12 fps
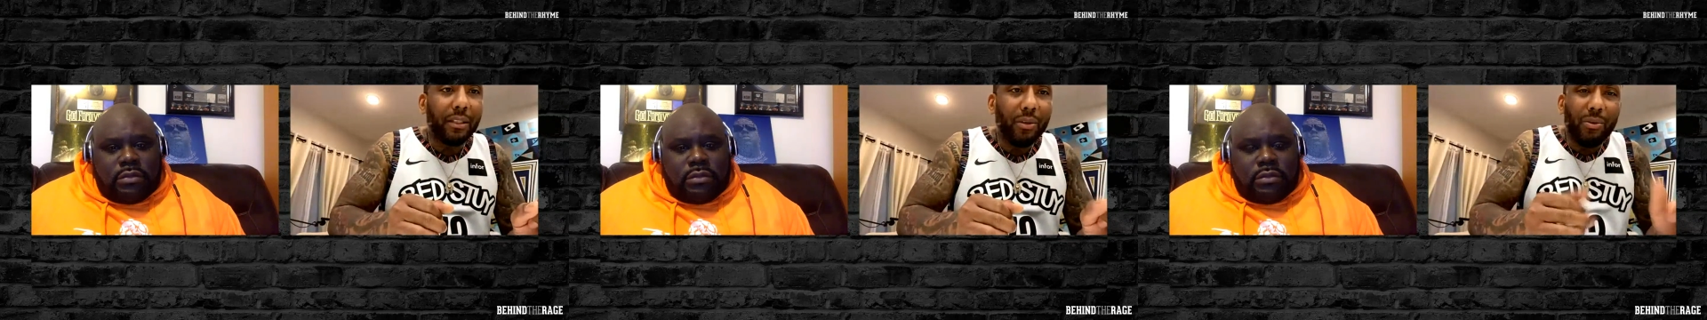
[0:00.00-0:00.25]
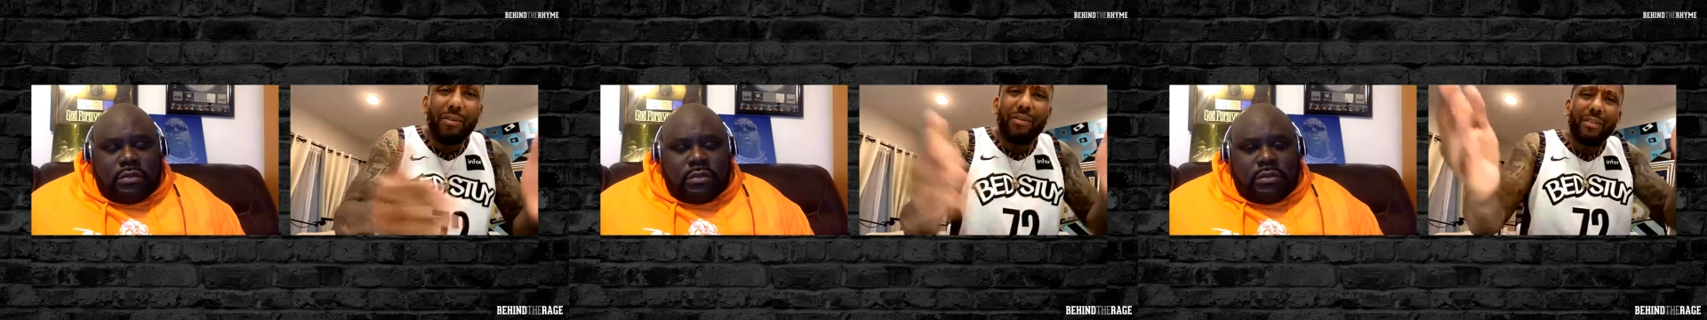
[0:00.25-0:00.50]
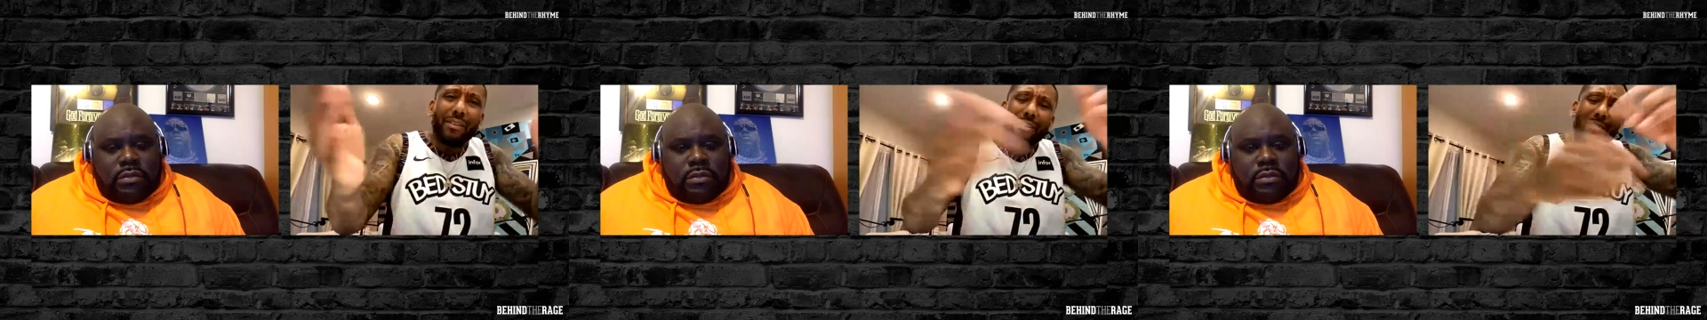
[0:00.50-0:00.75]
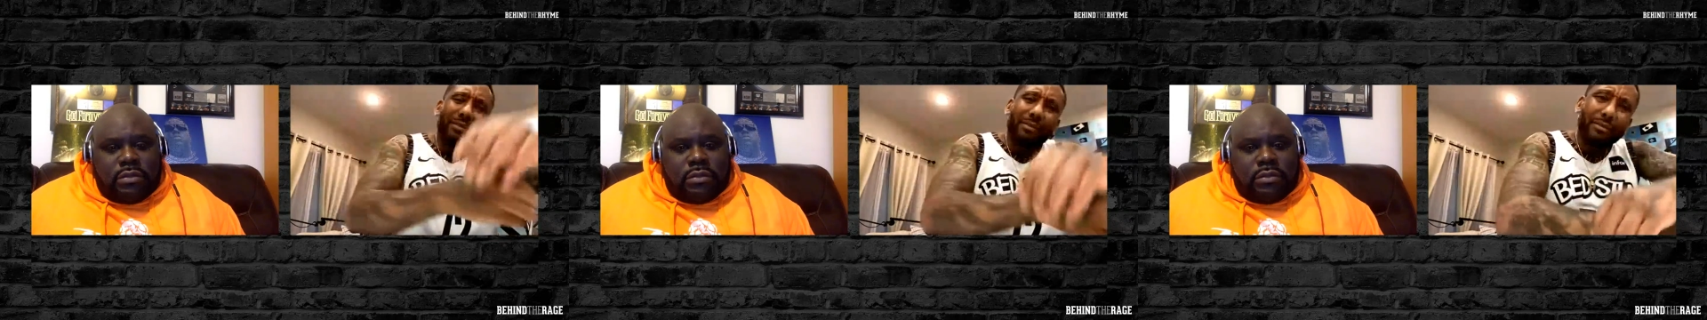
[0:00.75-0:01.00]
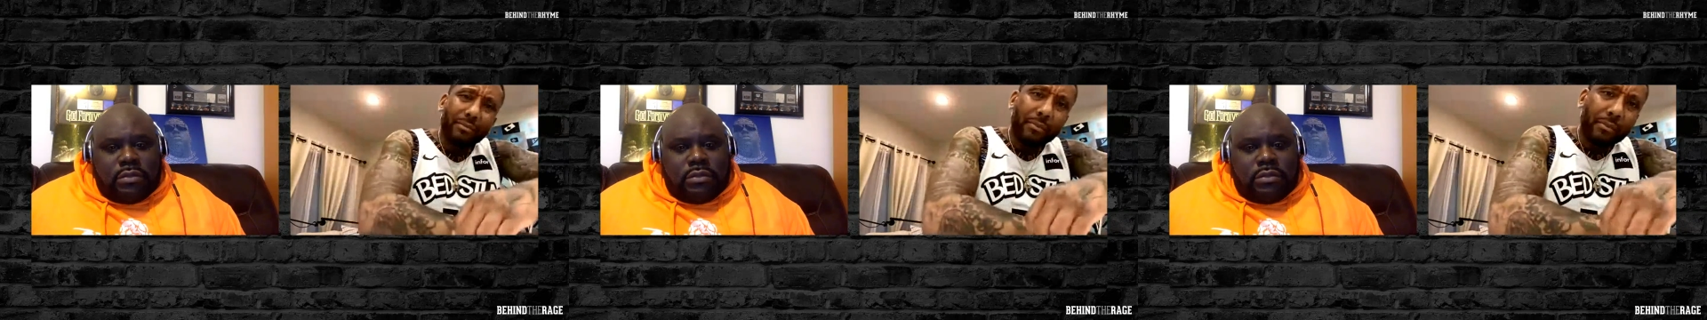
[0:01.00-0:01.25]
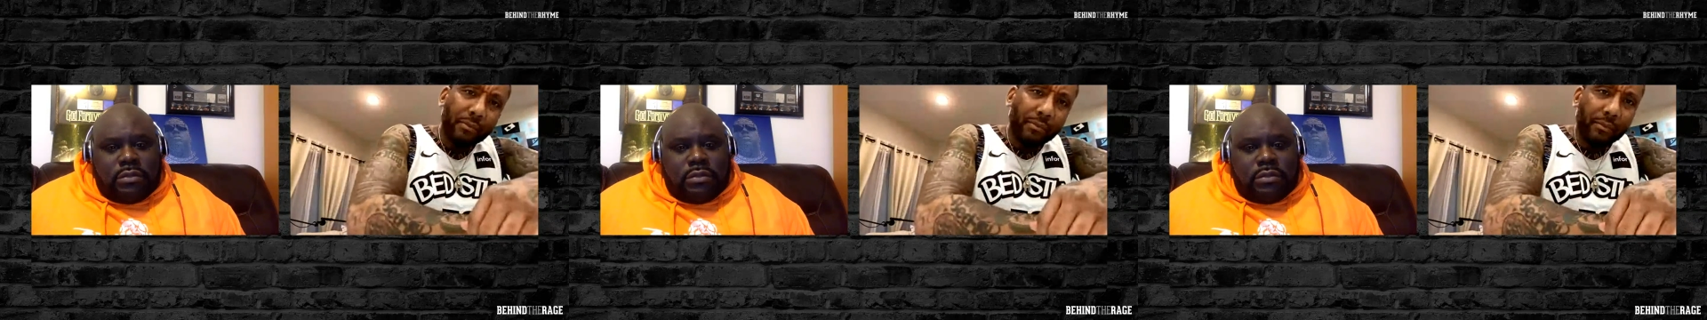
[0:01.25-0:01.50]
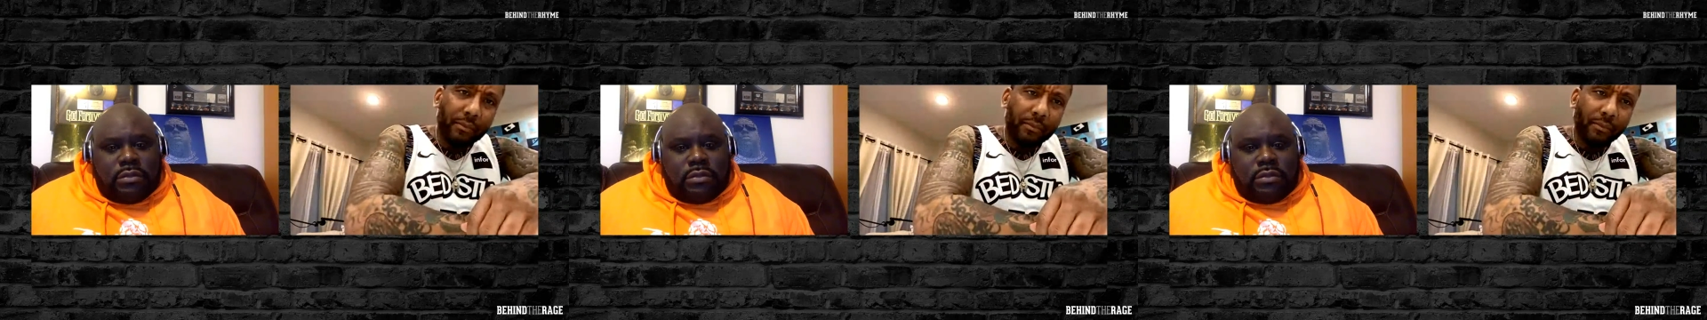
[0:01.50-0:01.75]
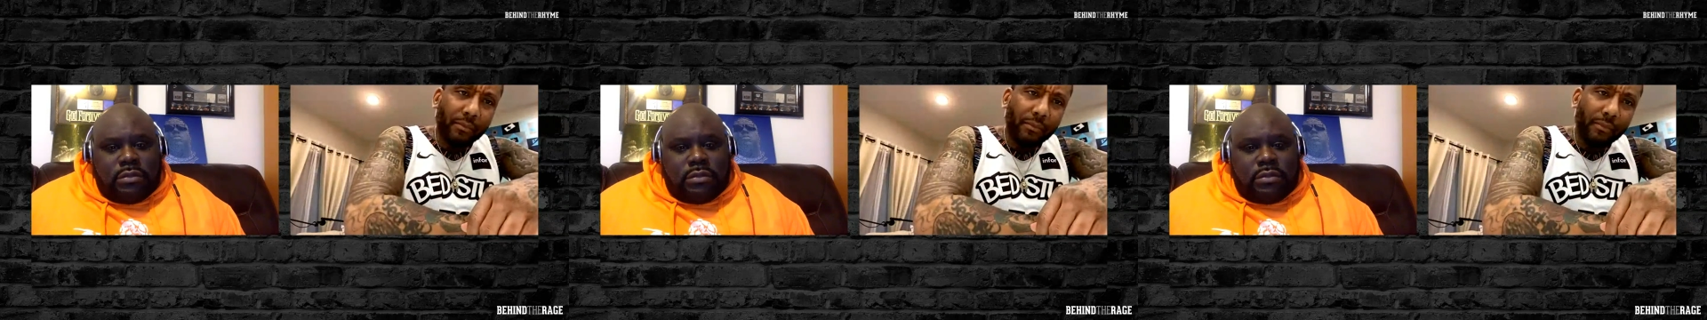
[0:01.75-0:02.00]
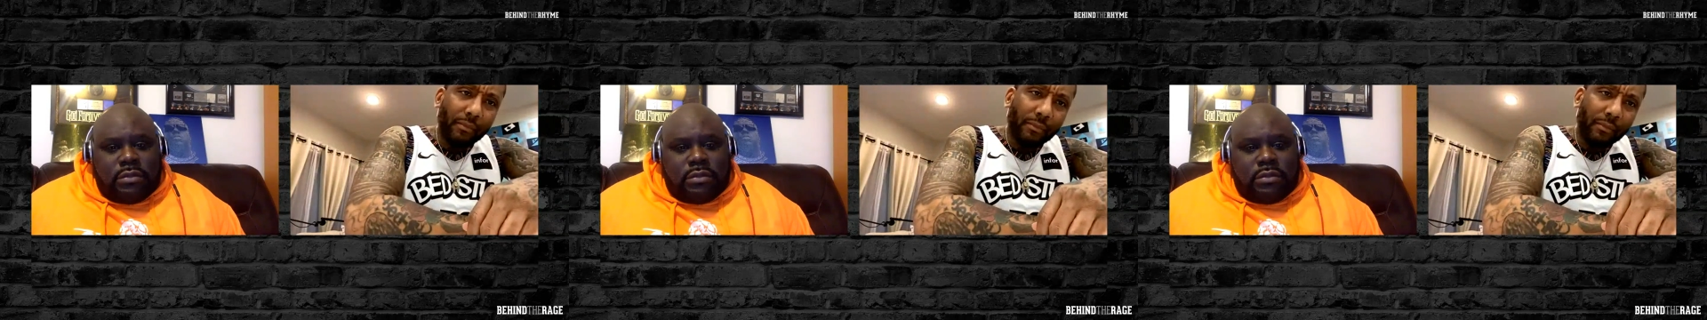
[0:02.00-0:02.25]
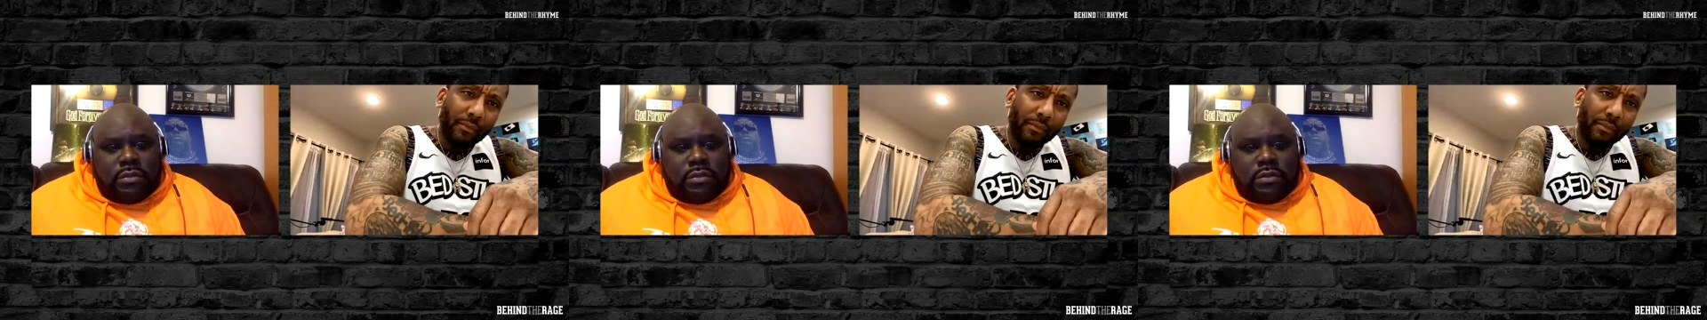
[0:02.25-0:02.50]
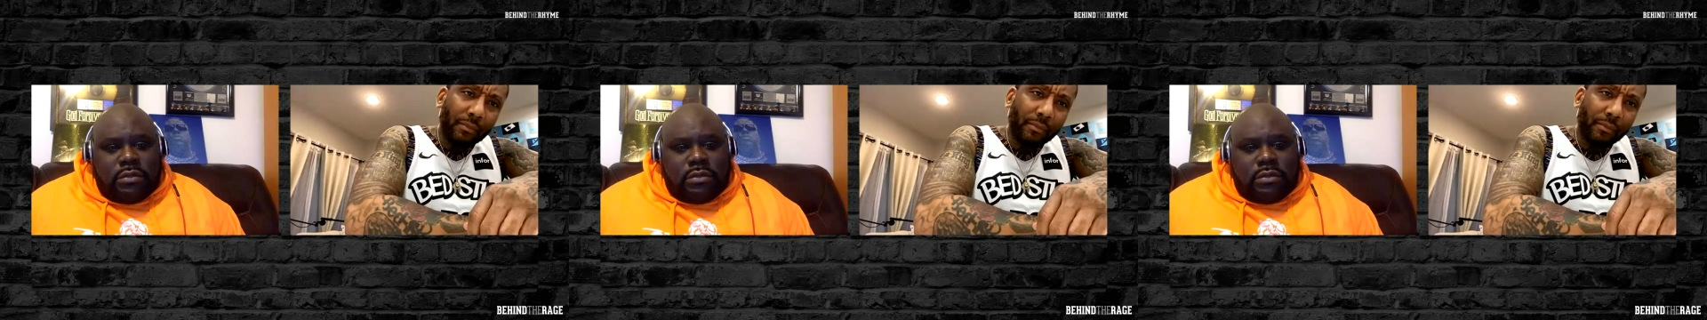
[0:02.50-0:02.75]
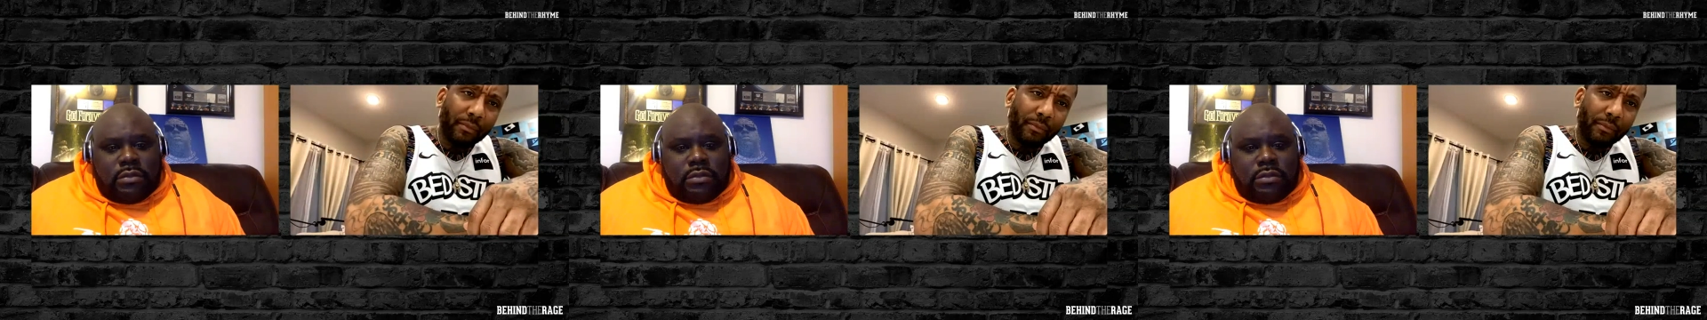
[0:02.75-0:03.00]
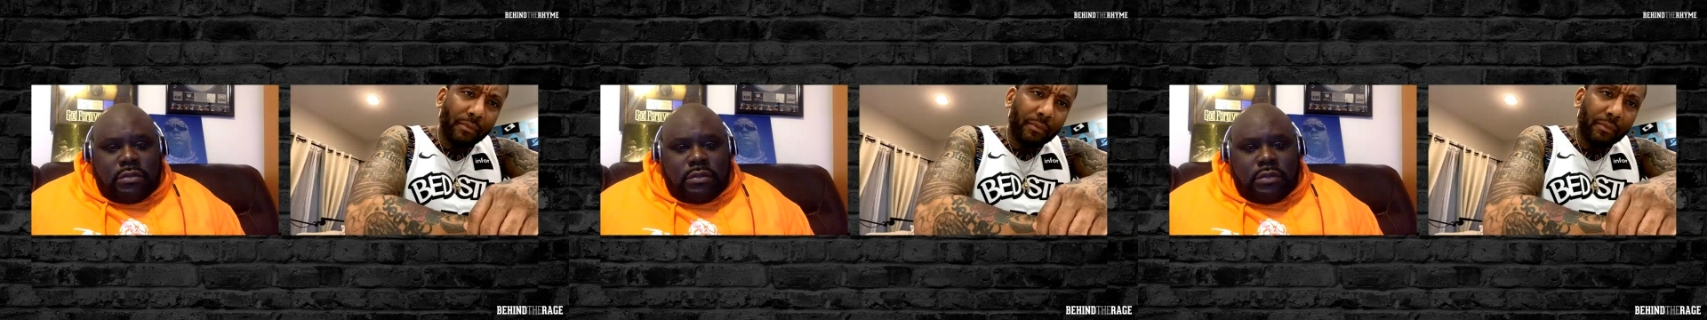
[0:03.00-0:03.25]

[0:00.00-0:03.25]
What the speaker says: No one is speaking in this clip.